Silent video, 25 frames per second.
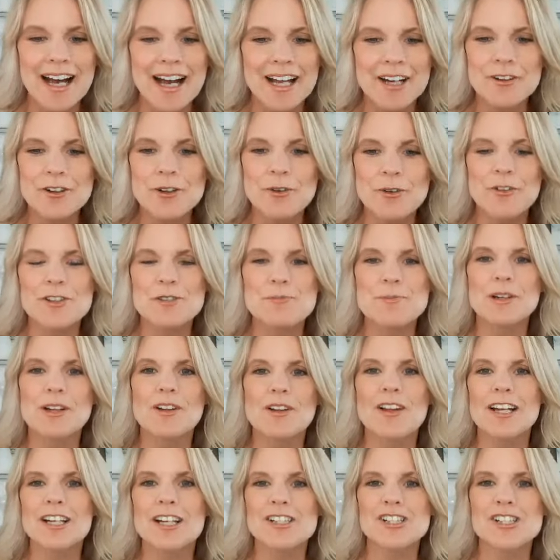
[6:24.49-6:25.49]
i don't know there's been a
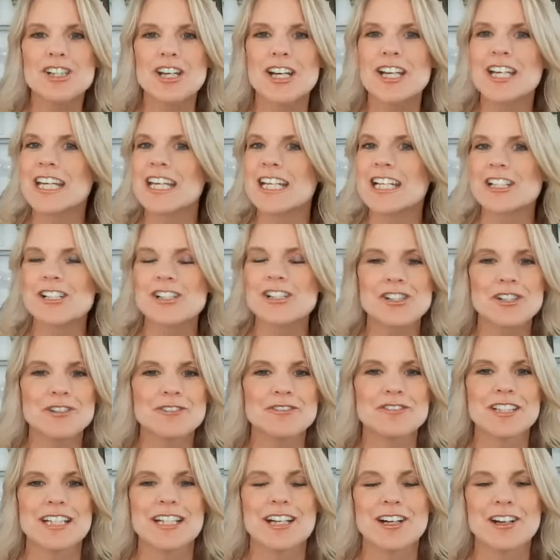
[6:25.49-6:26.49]
lot of shaking and
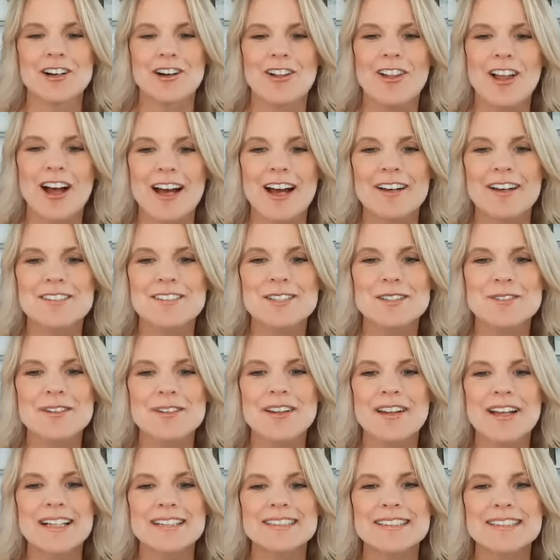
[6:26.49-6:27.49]
shifting in our lives the
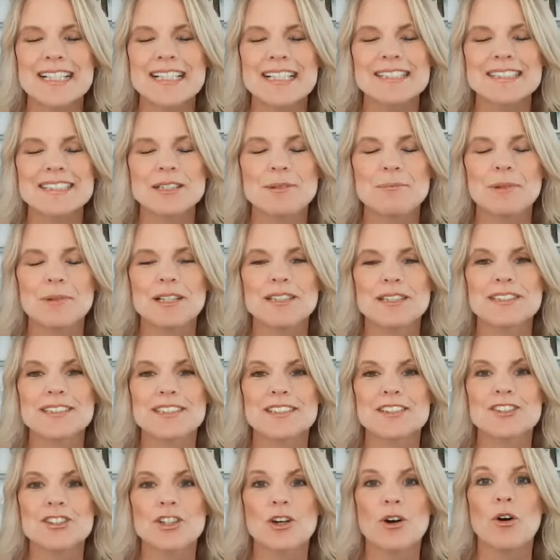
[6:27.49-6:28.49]
last 18 months
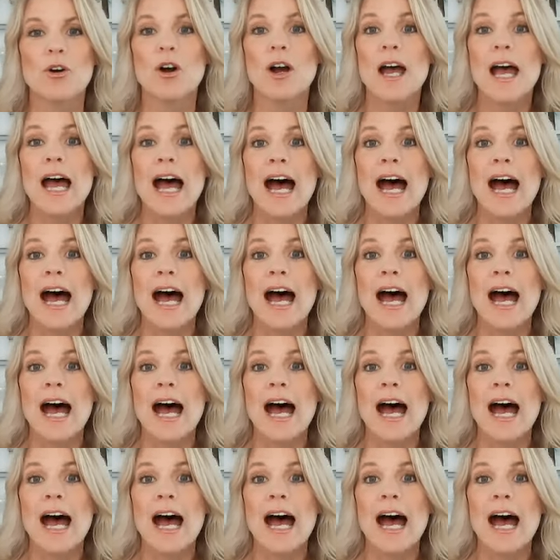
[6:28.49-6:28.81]
and so